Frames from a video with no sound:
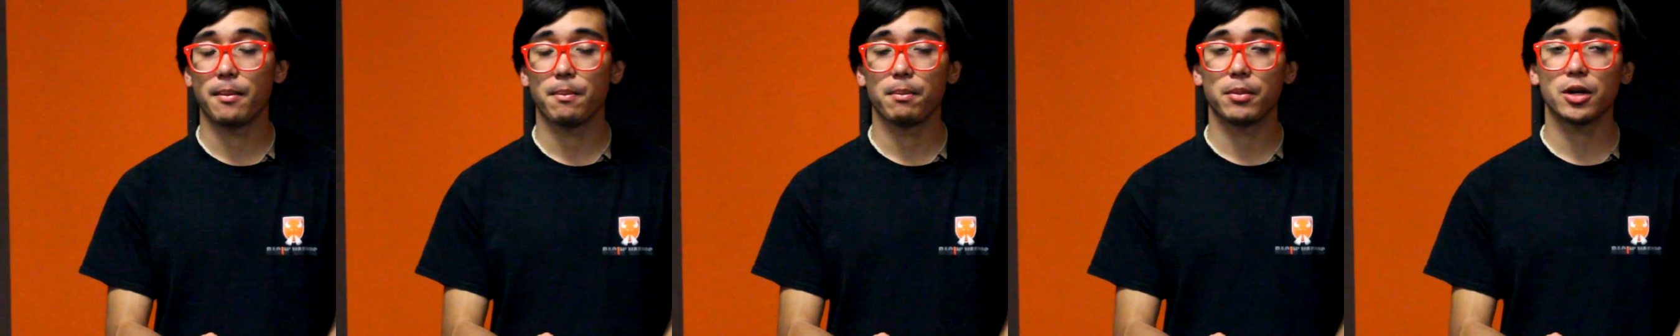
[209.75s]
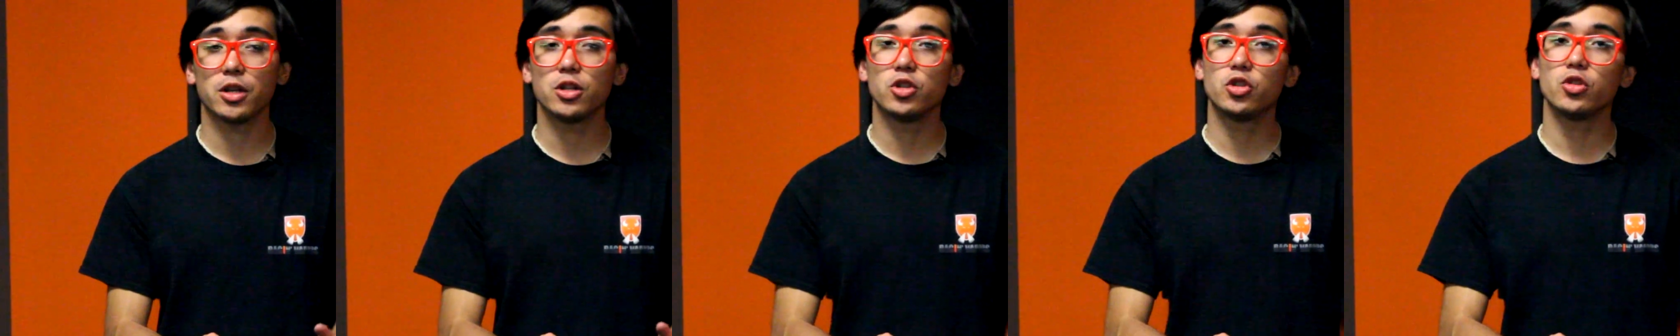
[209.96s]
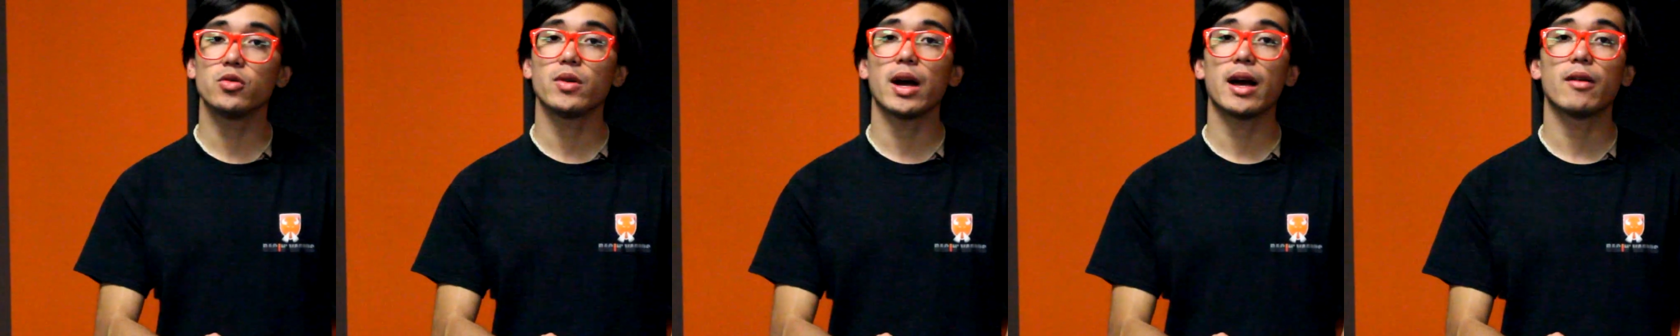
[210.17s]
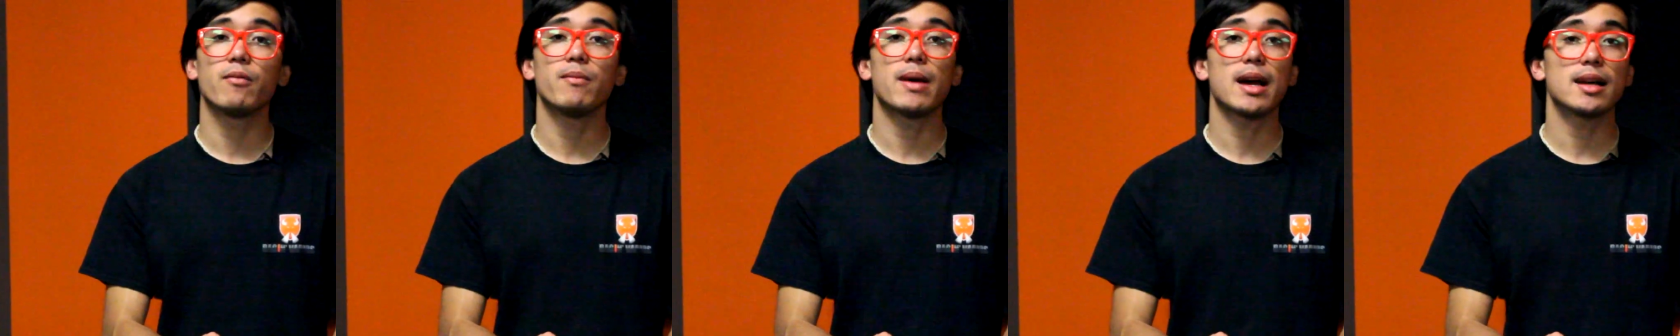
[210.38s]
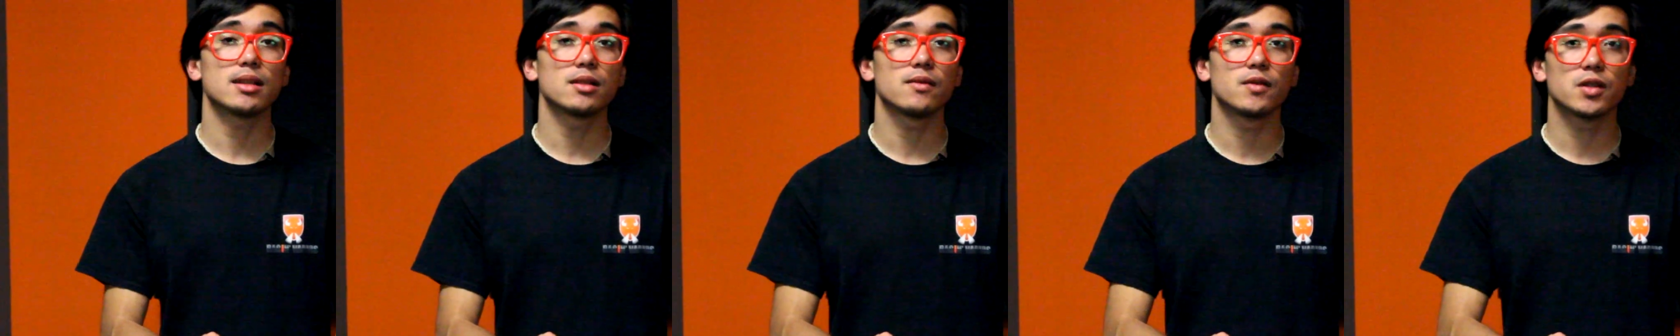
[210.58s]
But you do have
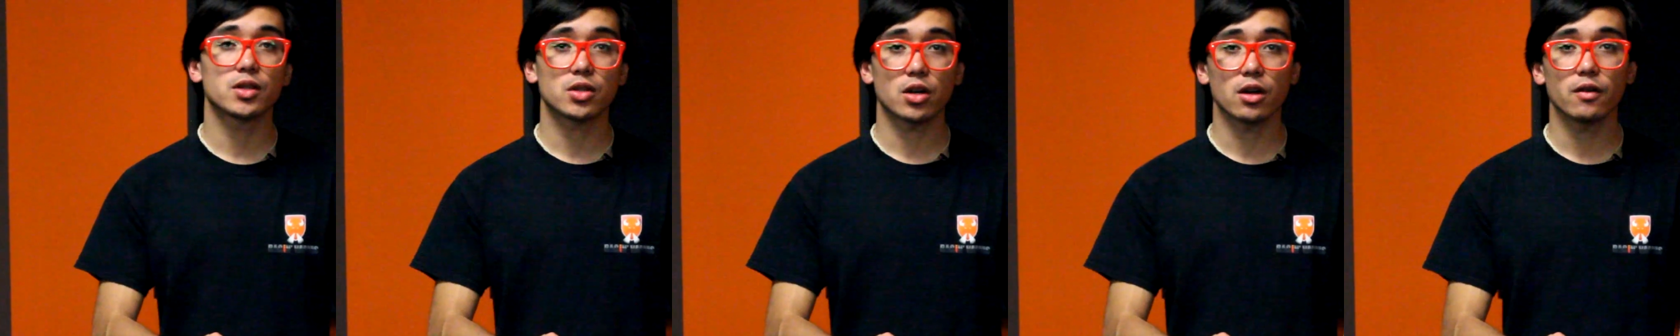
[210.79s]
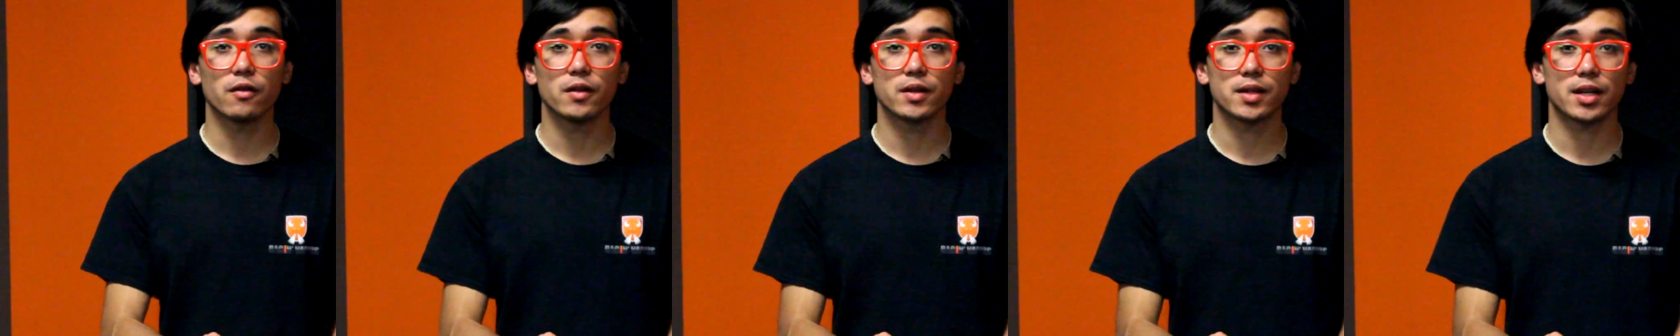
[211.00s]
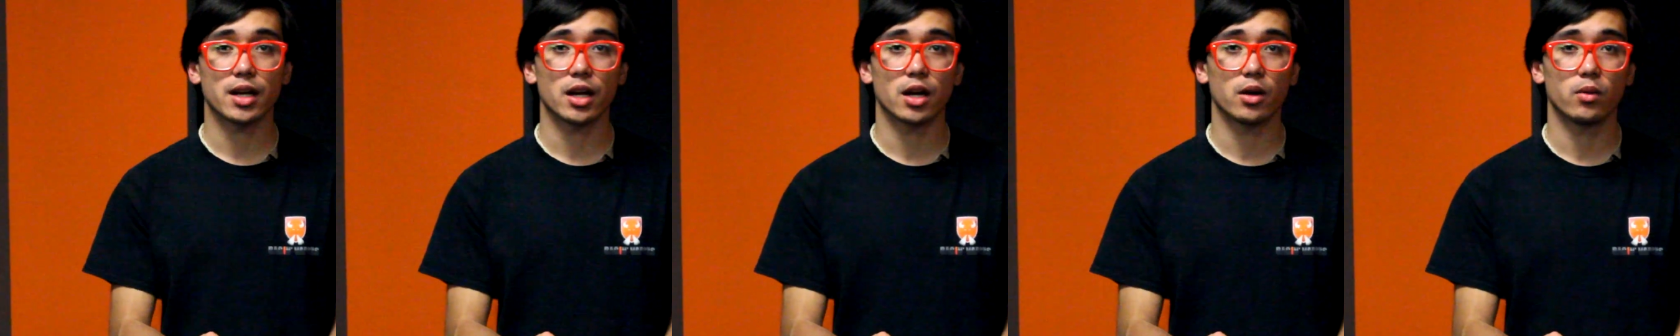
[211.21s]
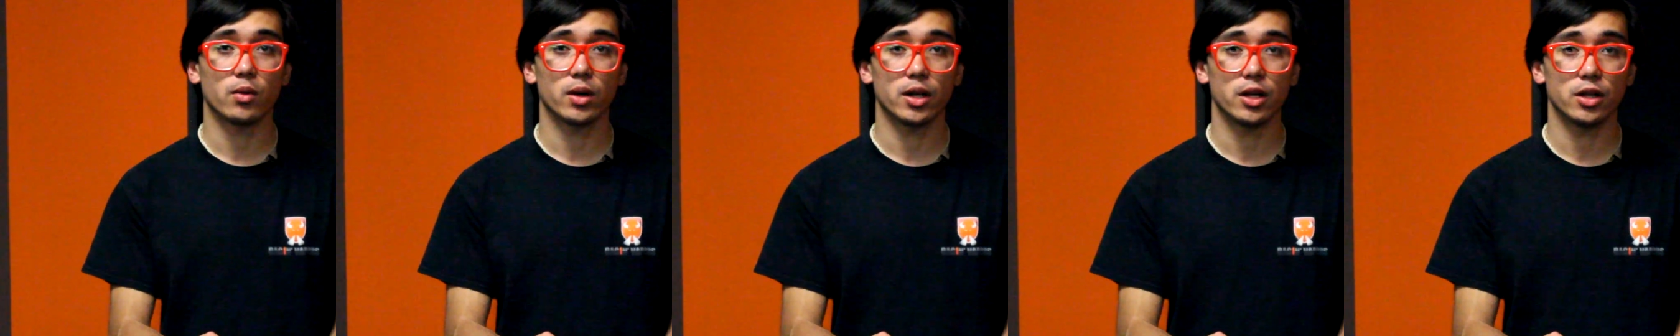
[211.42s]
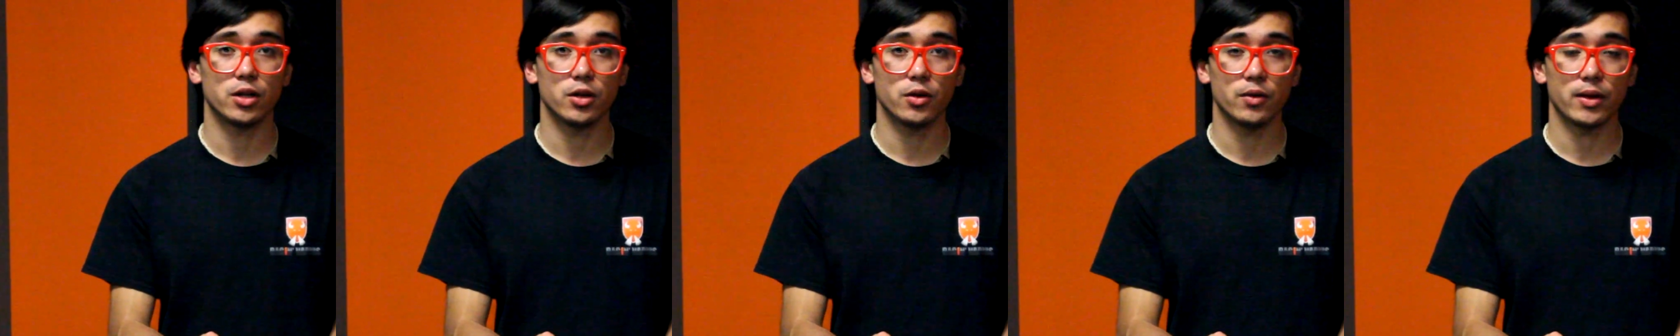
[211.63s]
massive surface area when
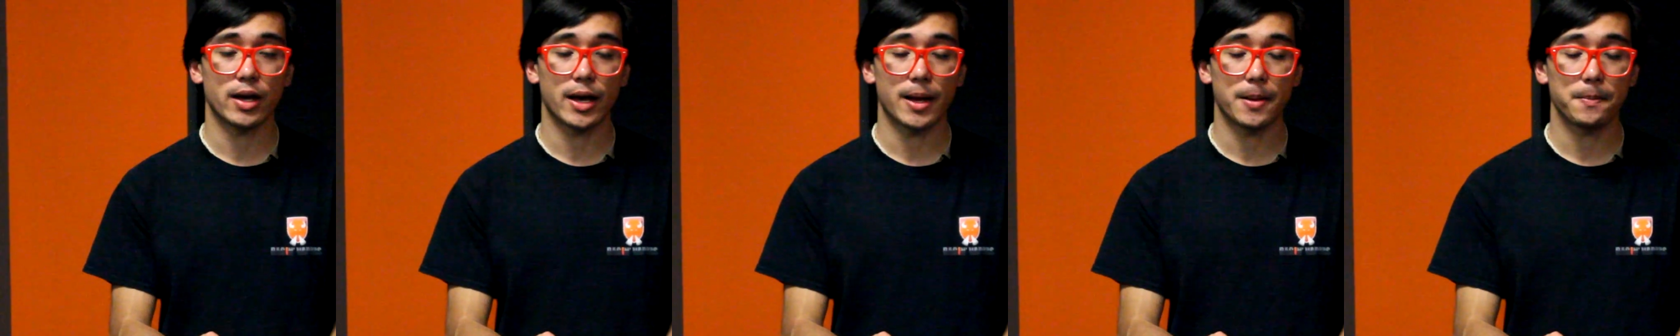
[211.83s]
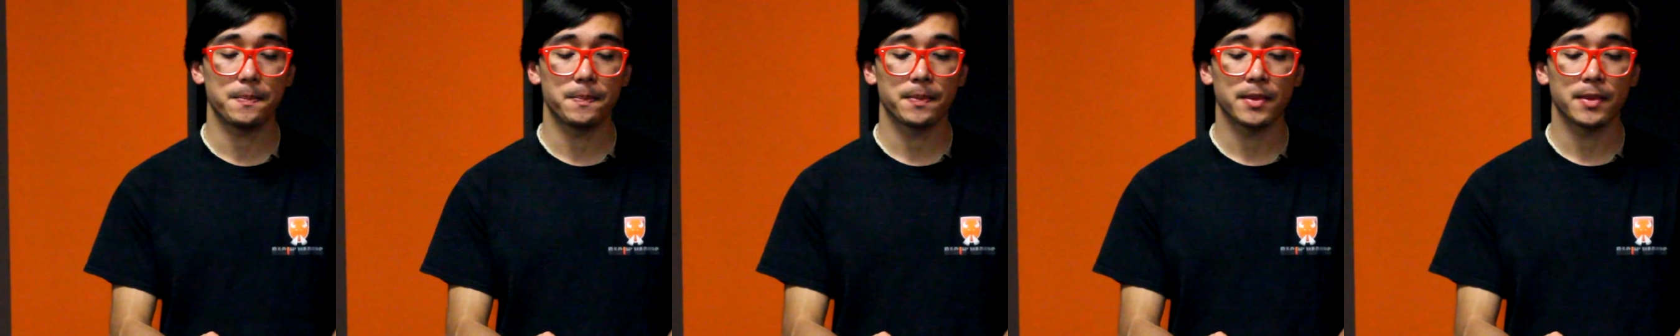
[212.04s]
you do that.